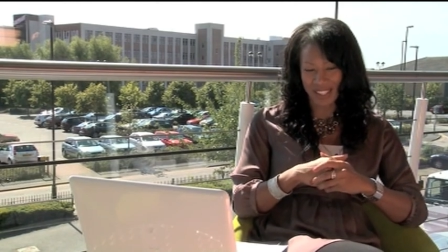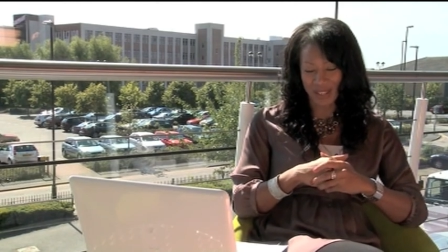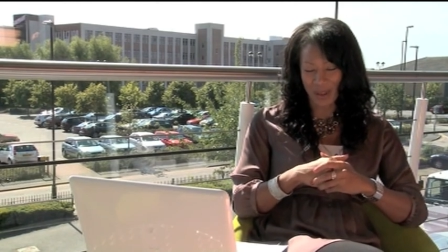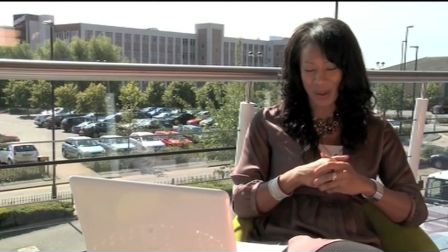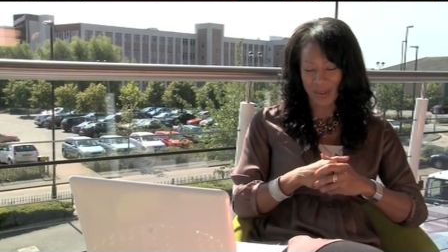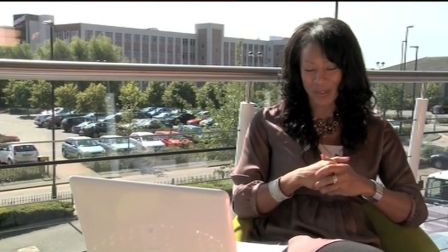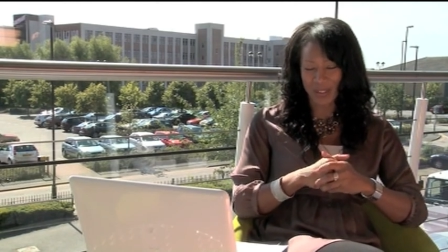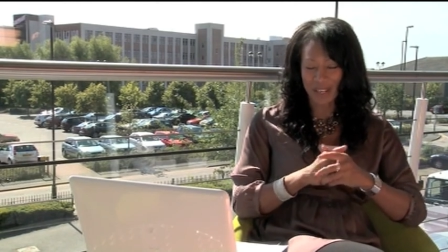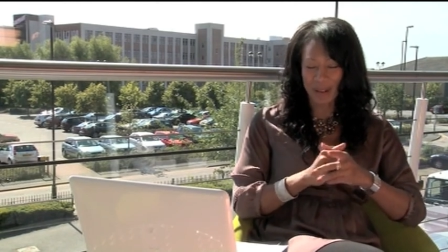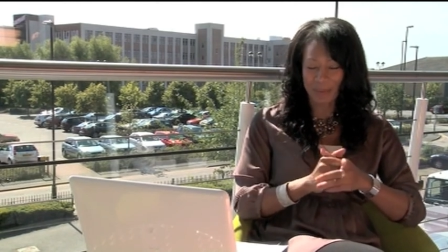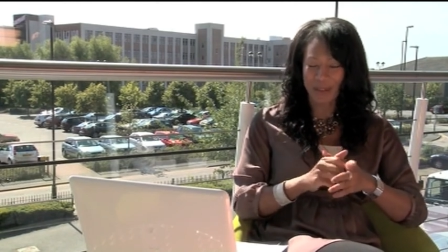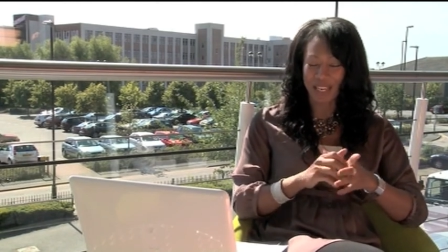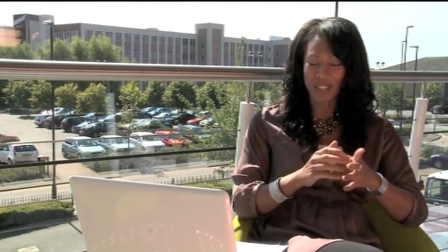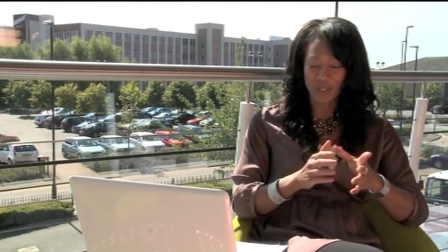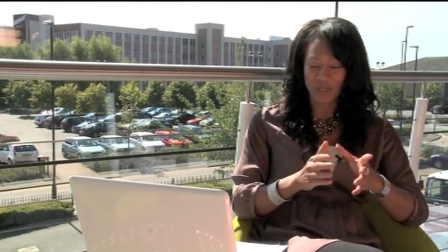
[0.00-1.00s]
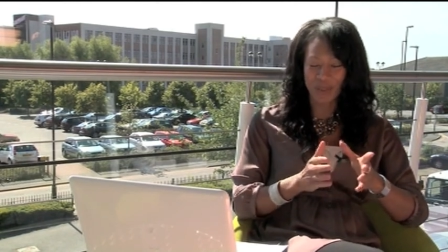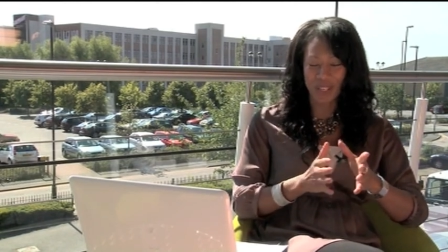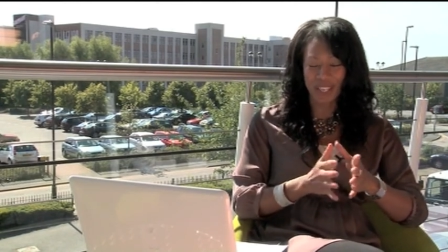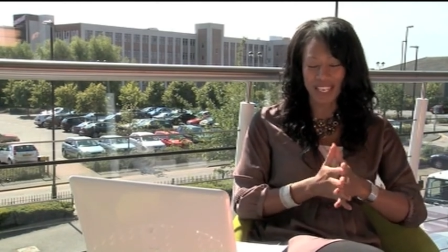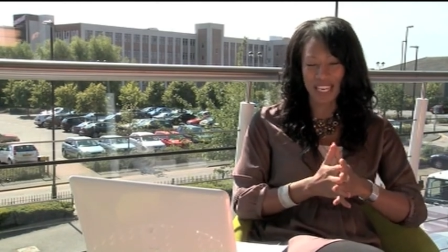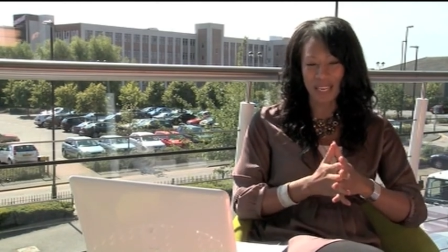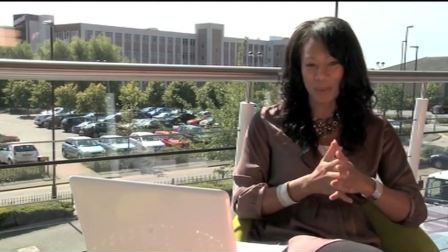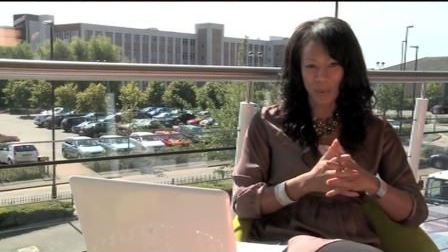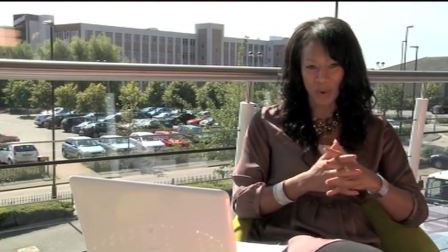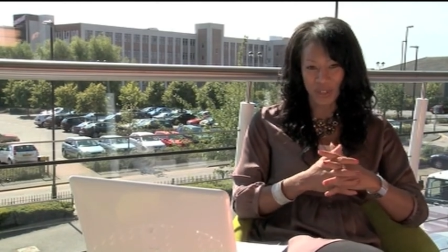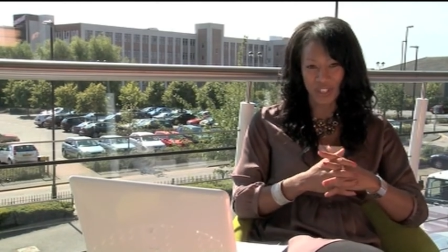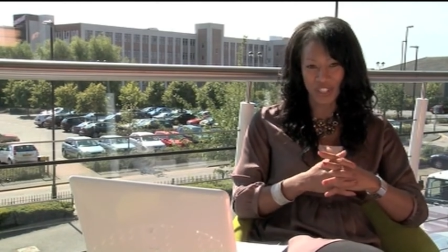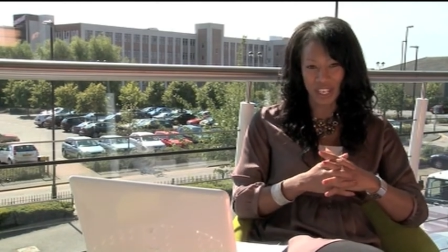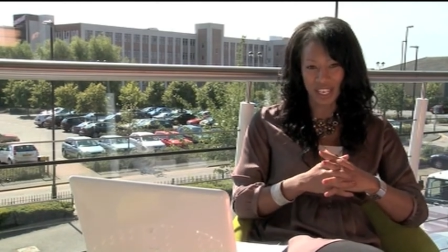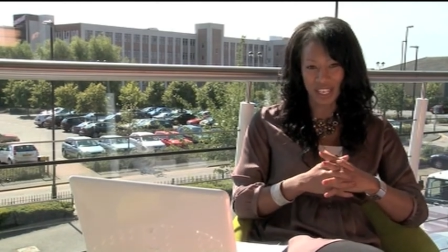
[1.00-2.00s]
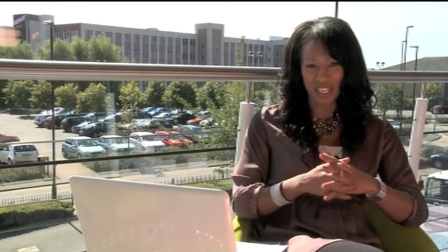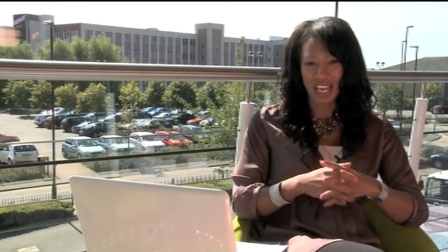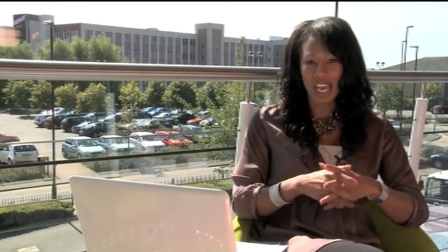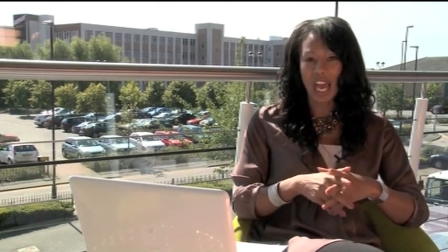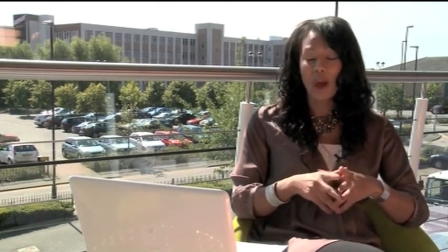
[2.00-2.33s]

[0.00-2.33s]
So, you know, make sure you keep watching.